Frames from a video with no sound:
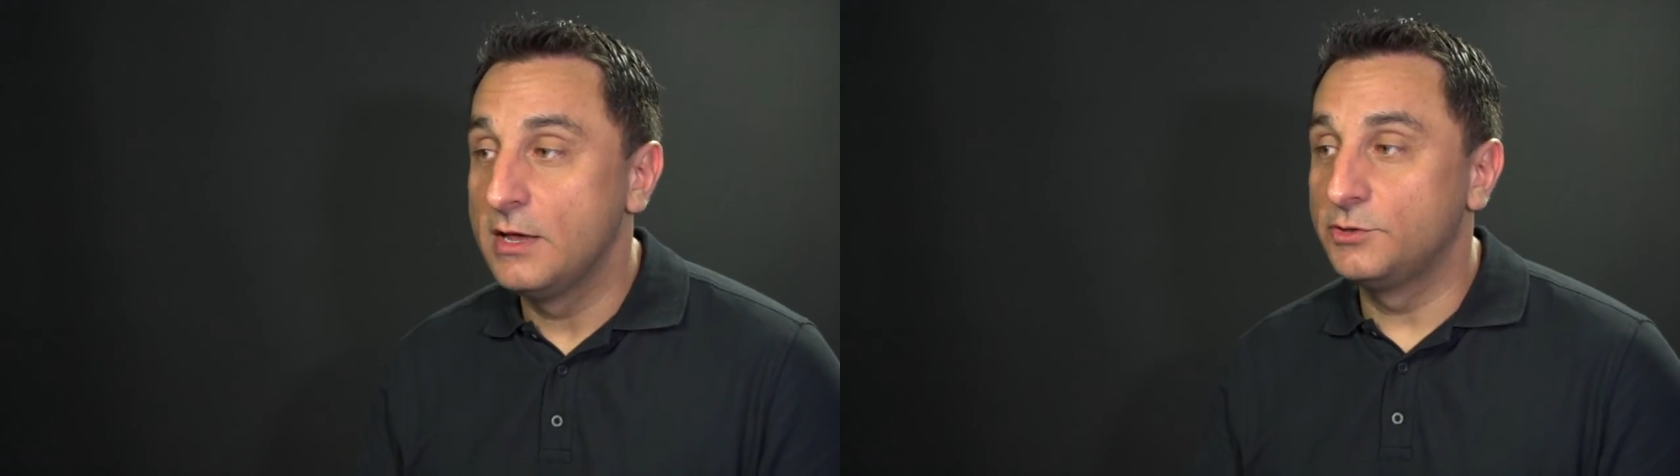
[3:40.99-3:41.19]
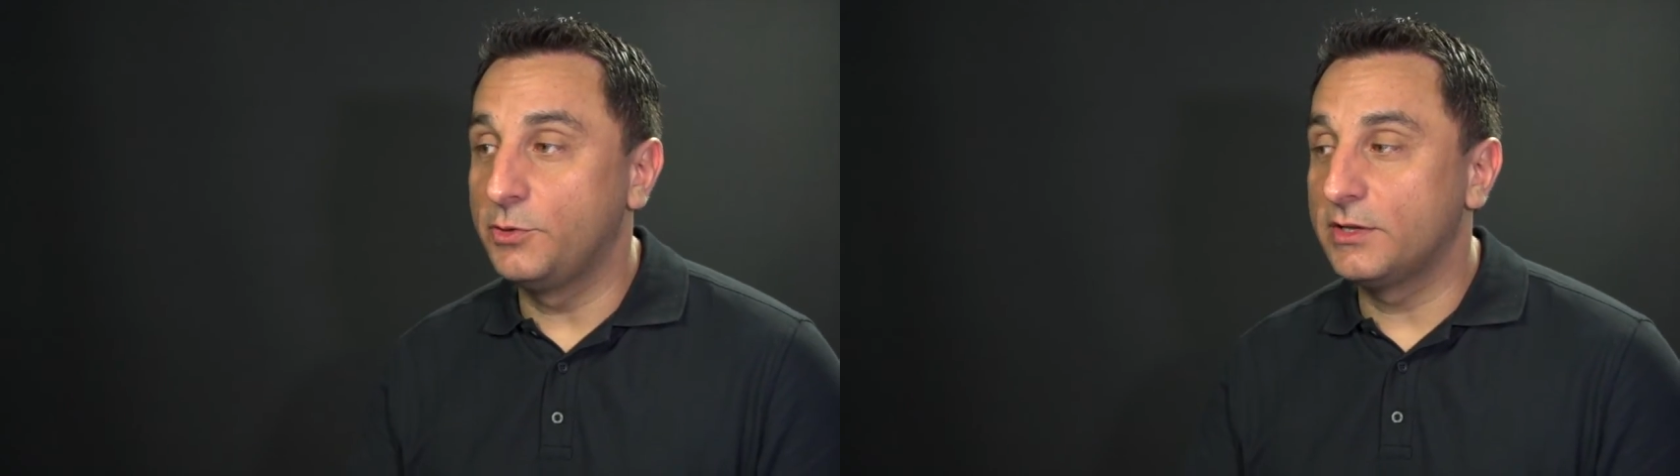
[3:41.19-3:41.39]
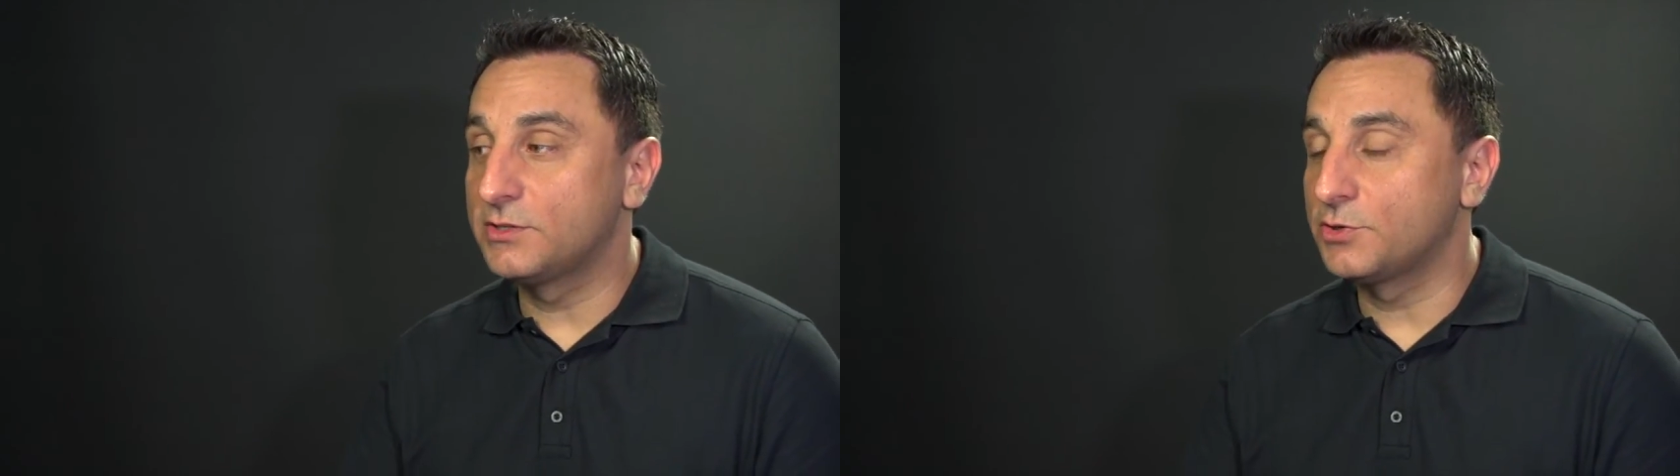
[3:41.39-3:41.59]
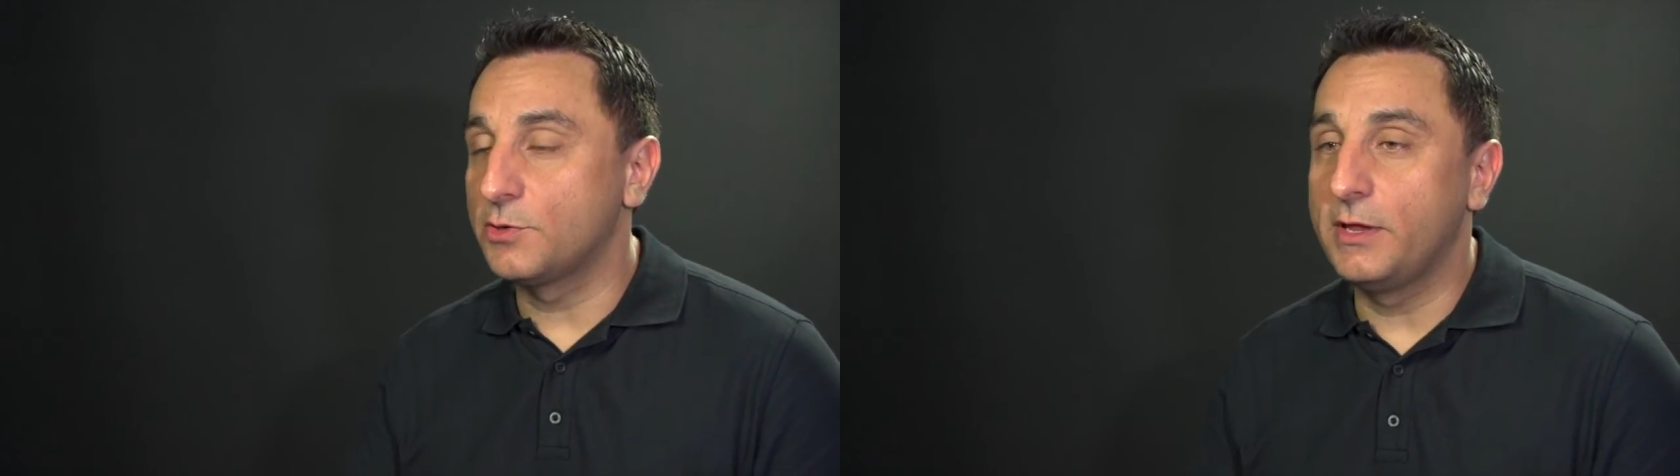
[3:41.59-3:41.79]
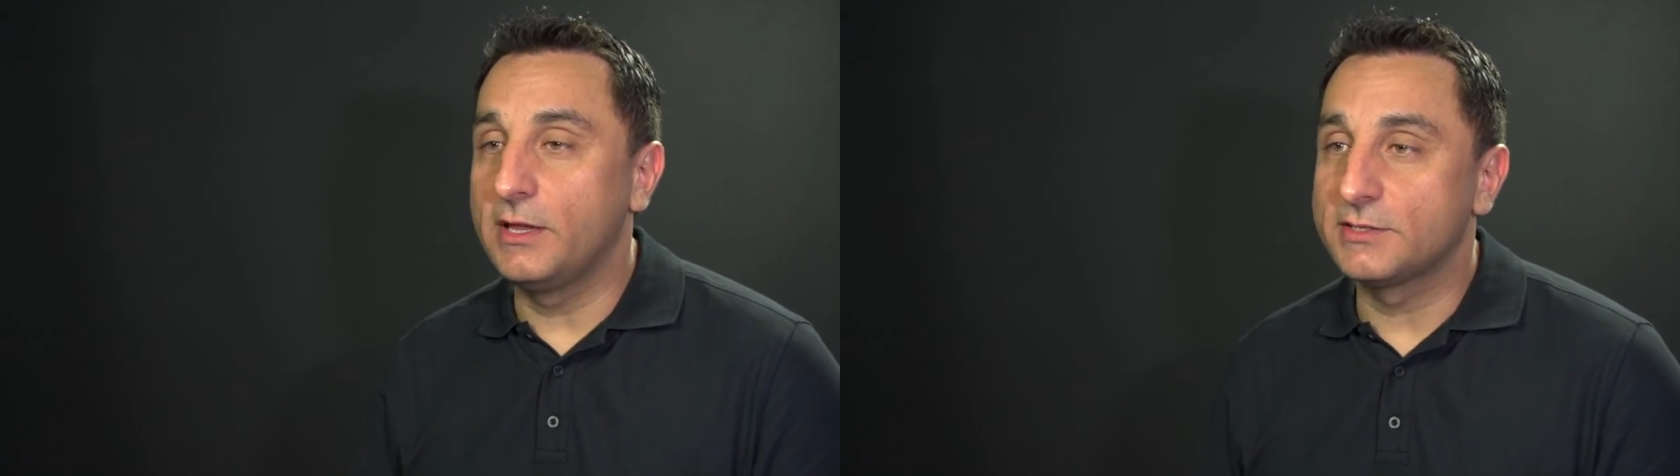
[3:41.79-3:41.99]
doing a
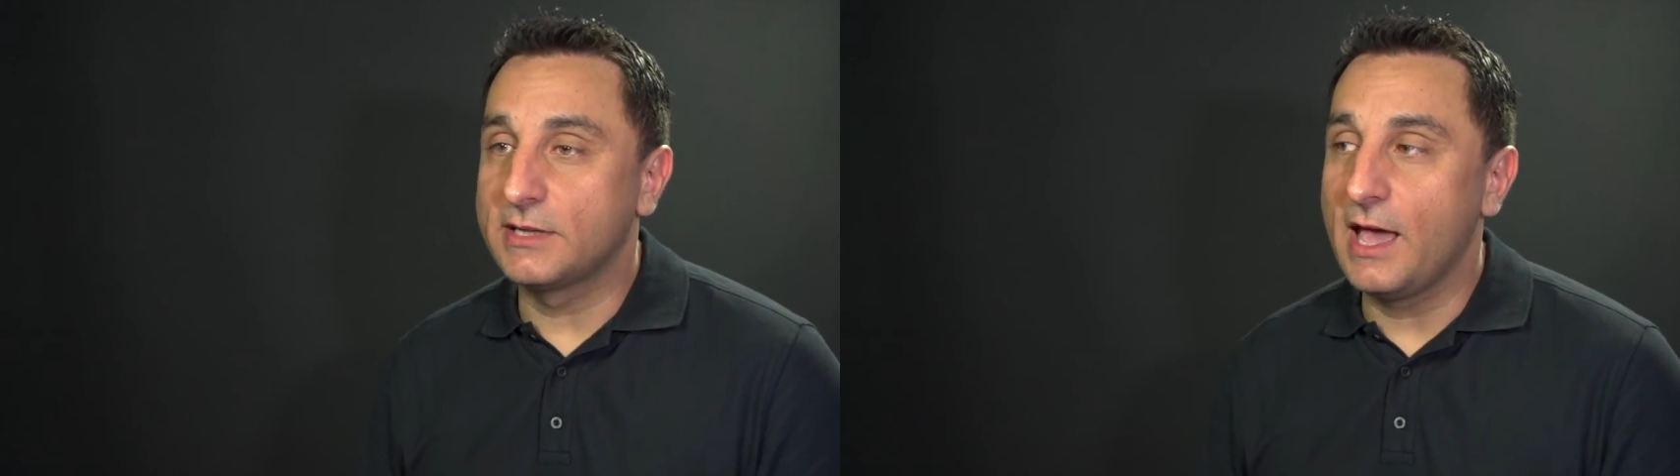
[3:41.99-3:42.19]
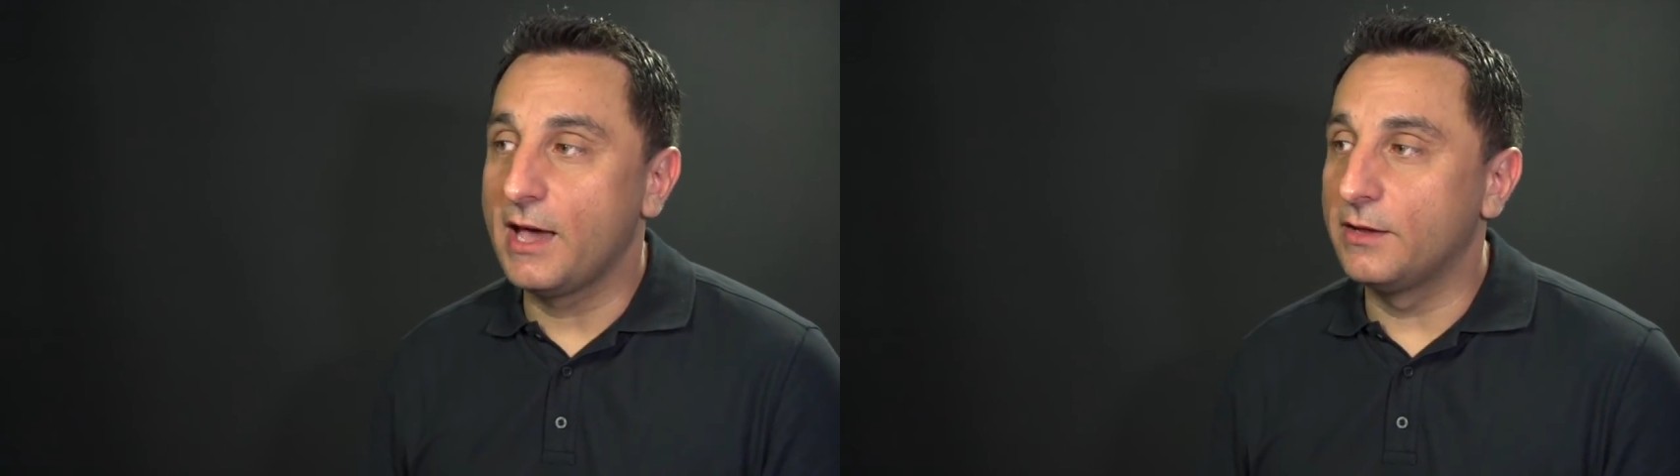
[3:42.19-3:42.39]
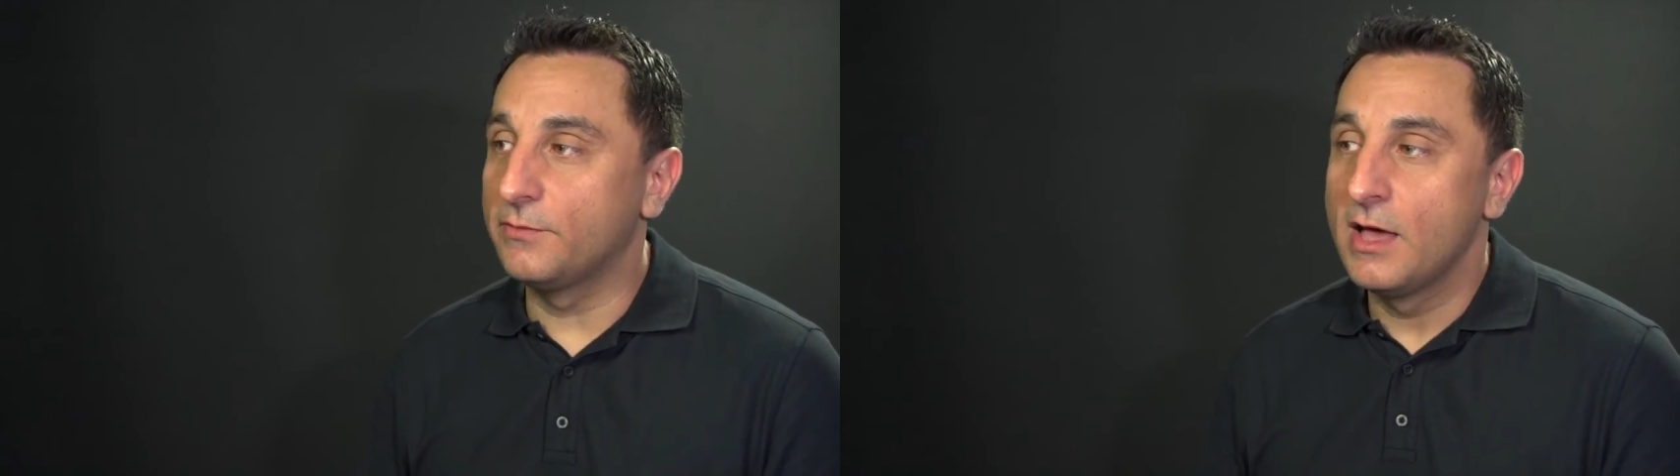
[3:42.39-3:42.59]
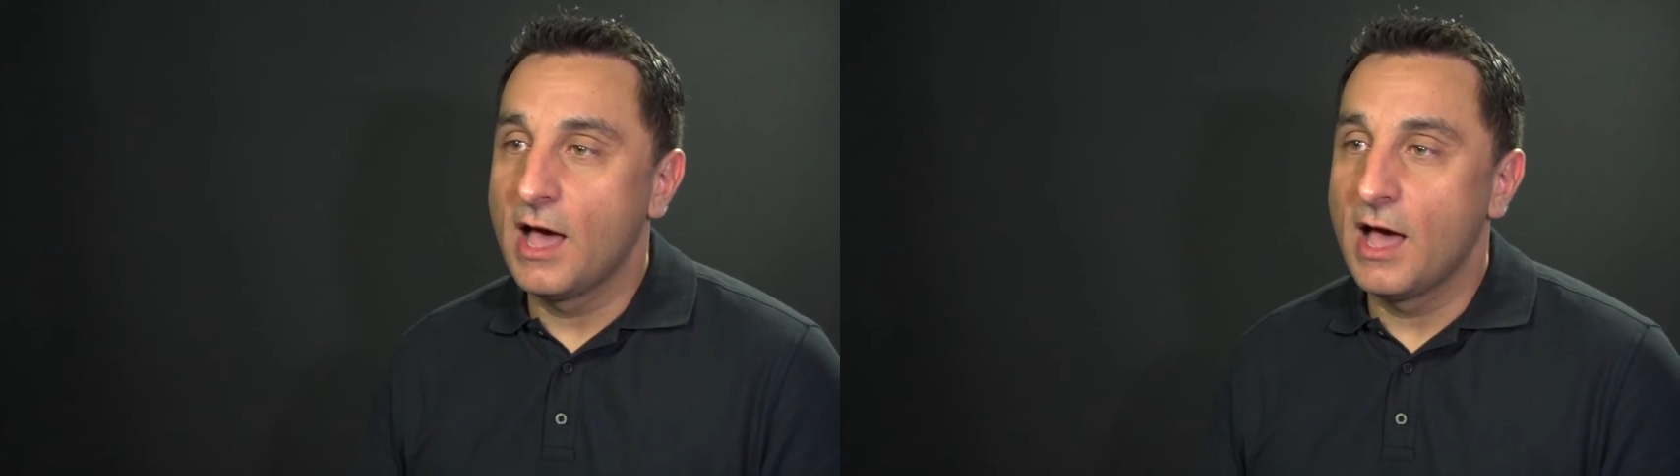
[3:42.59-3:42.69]
social media scan of